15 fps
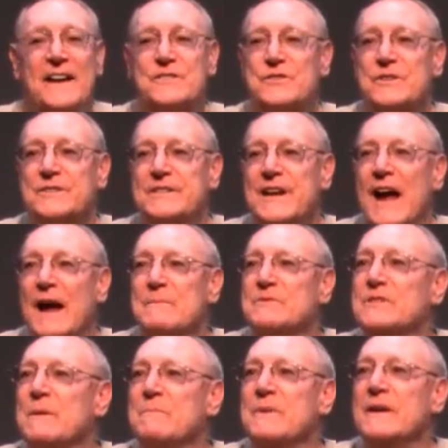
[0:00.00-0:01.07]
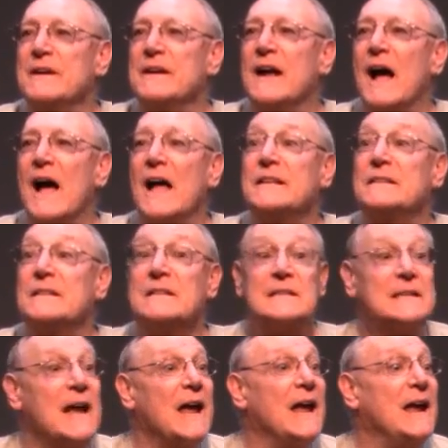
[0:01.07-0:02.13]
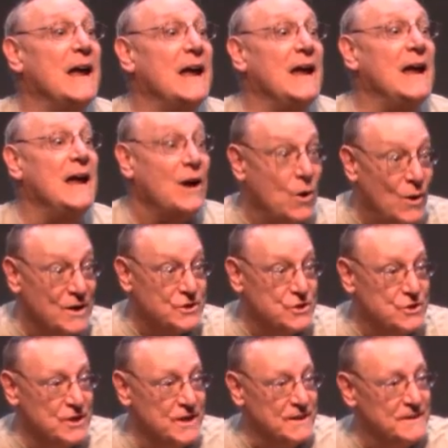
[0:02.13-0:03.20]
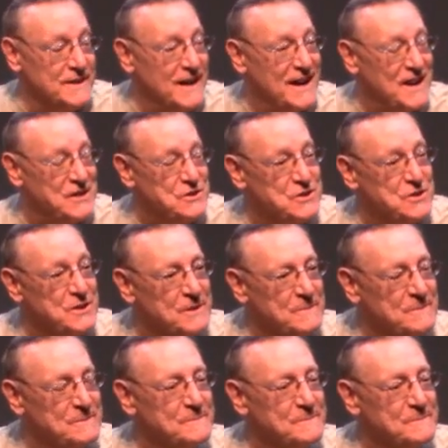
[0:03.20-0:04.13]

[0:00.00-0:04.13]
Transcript: answer time. Somebody got a question. Yes.